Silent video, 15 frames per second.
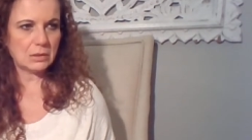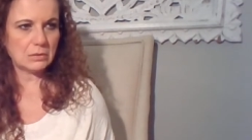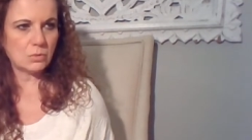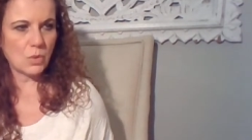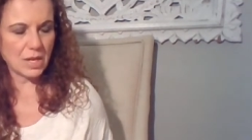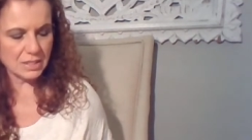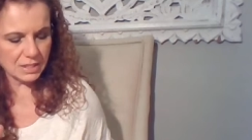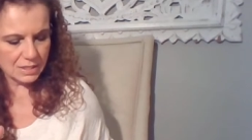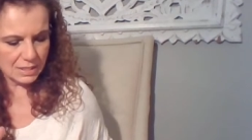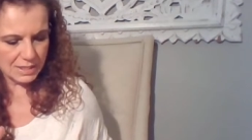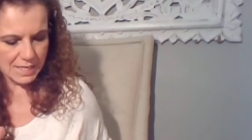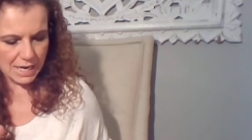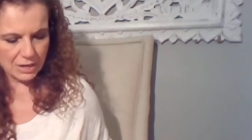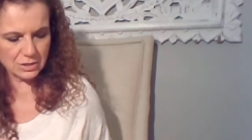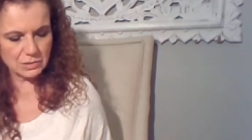wants and
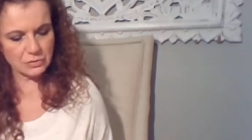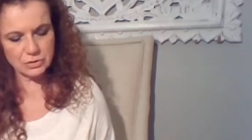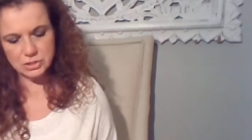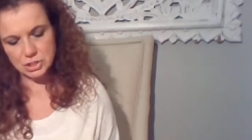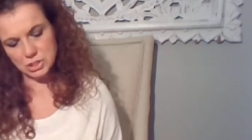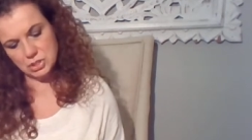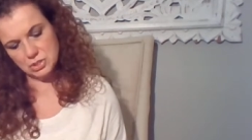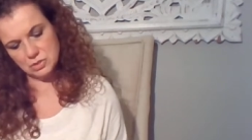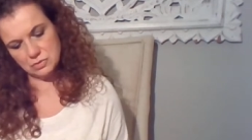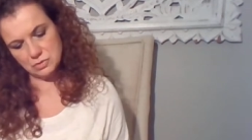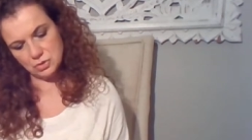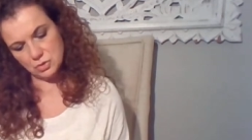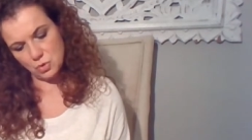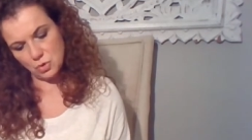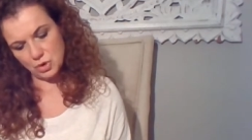desires versus
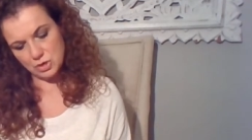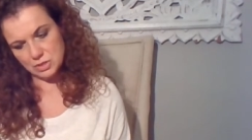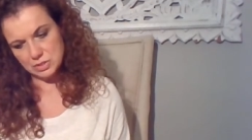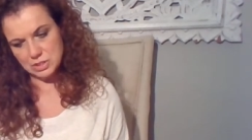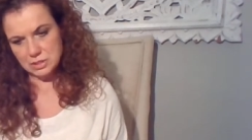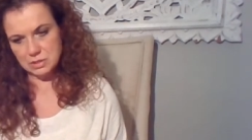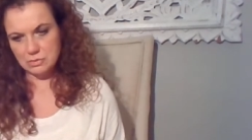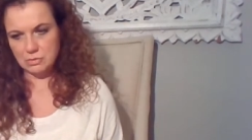yours,